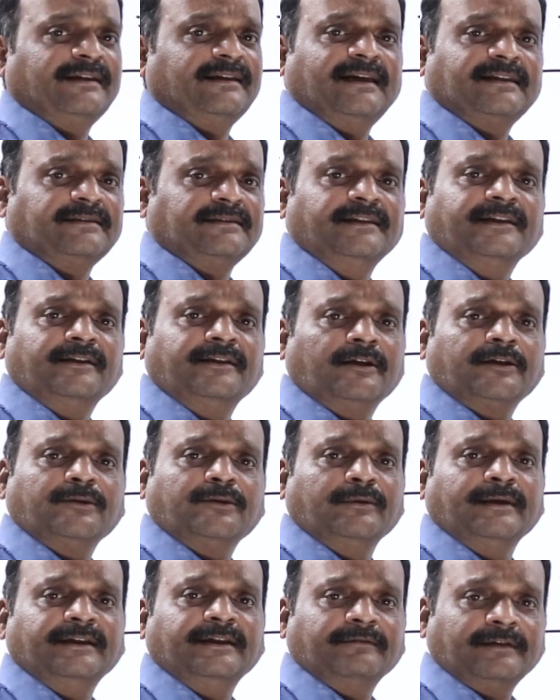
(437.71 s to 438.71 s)
Gas need not
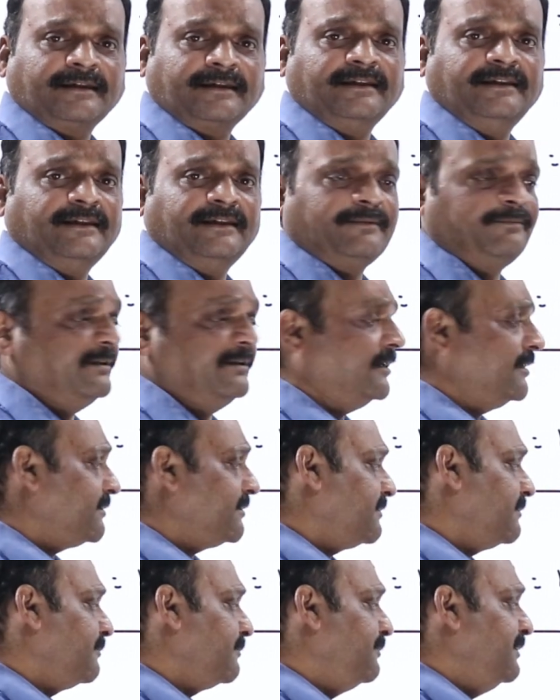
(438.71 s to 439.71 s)
do any work here
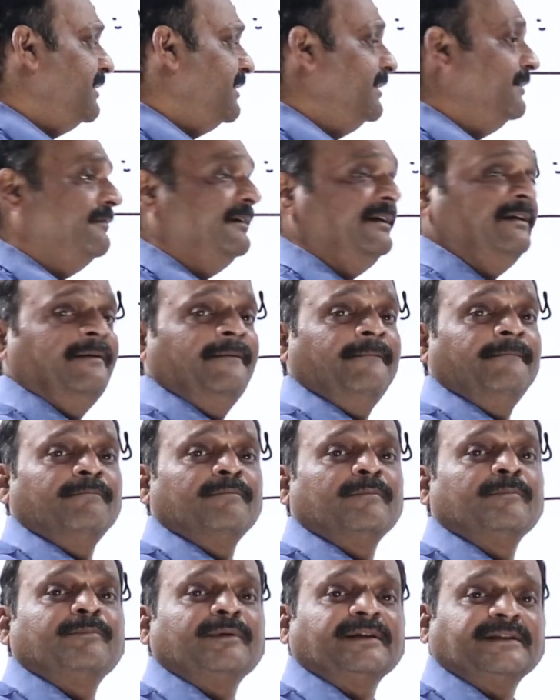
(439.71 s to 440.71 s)
because PdV,
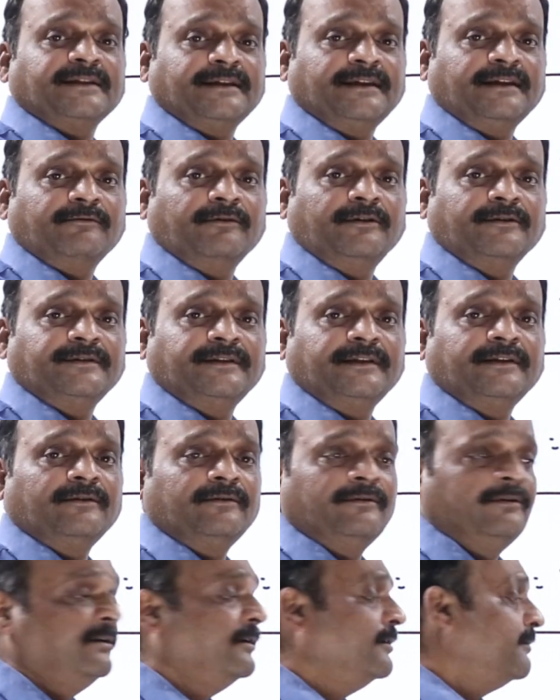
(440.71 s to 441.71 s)
pressure equal to
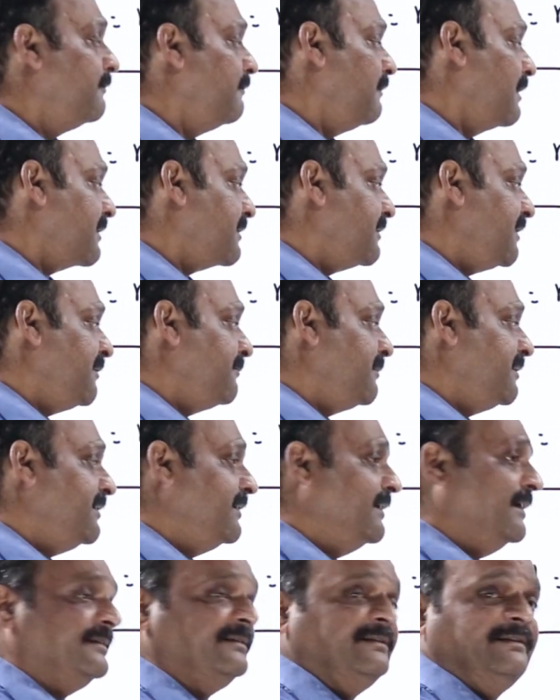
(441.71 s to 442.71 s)
0, work done by the
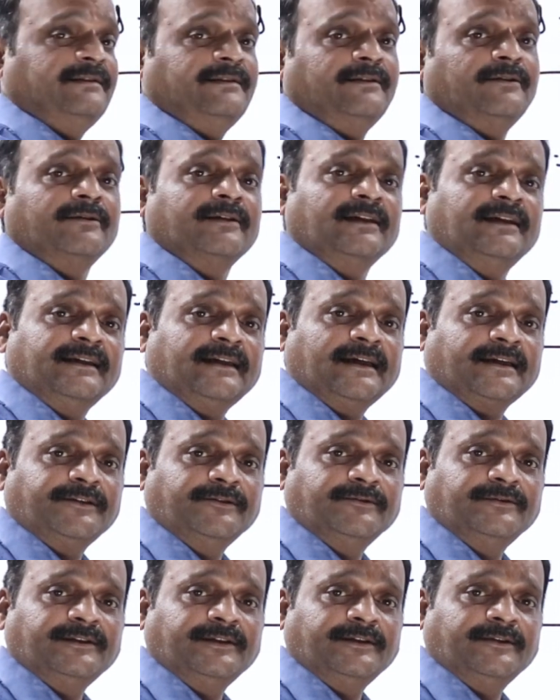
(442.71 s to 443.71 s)
gas is 0, delta
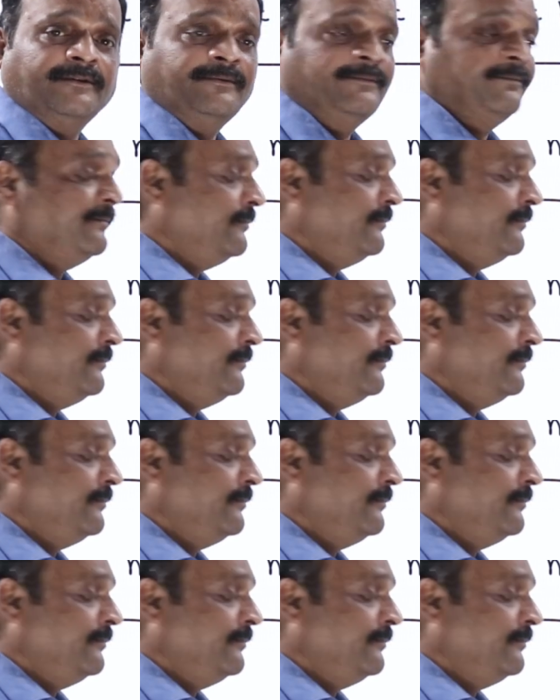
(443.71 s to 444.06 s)
Q 0,